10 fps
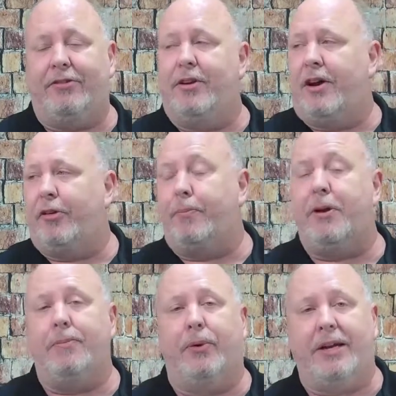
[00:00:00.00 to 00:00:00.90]
and other
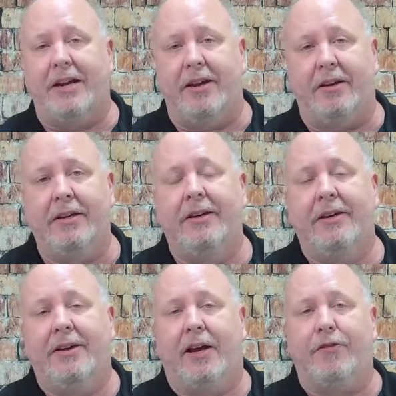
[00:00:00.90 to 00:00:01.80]
people getting
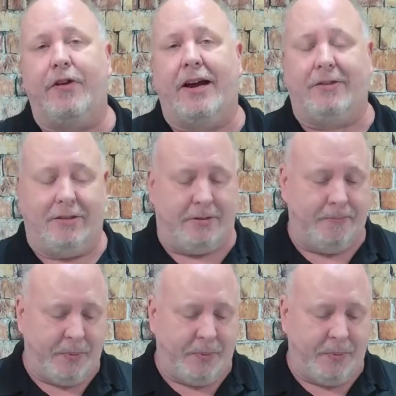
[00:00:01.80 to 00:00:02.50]
infected.